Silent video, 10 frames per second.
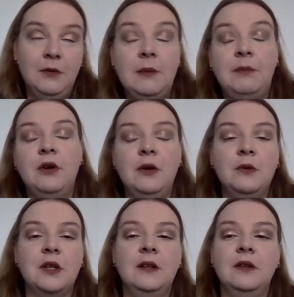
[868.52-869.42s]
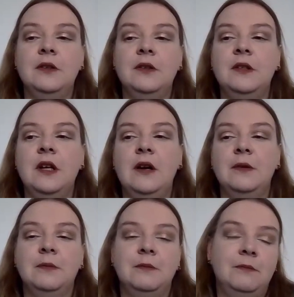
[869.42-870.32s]
new approach, and there
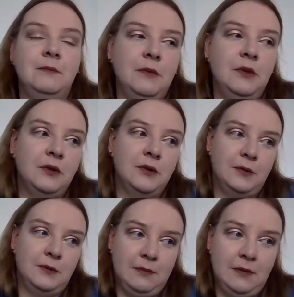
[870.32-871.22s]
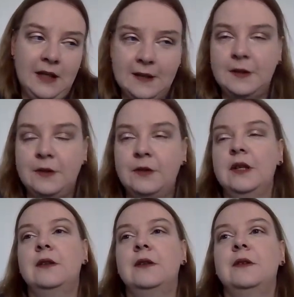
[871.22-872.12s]
are not like
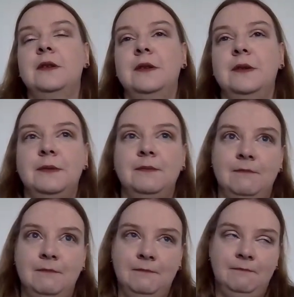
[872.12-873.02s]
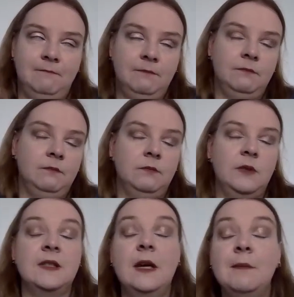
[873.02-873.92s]
strict
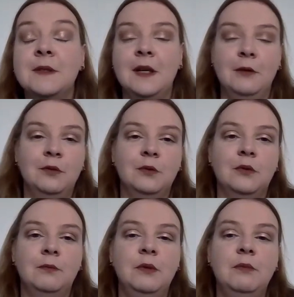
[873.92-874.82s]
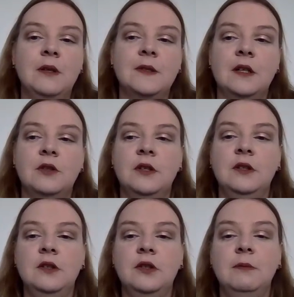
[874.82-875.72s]
steps how to prepare such
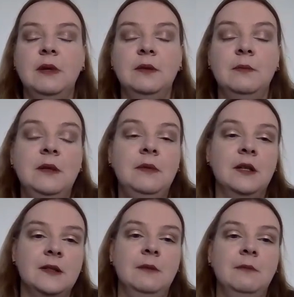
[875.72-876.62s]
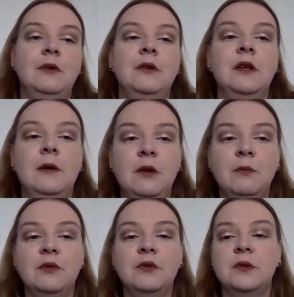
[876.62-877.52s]
edition, but maybe at some point I
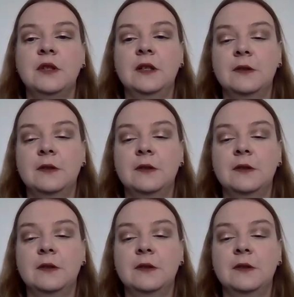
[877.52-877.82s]
will move to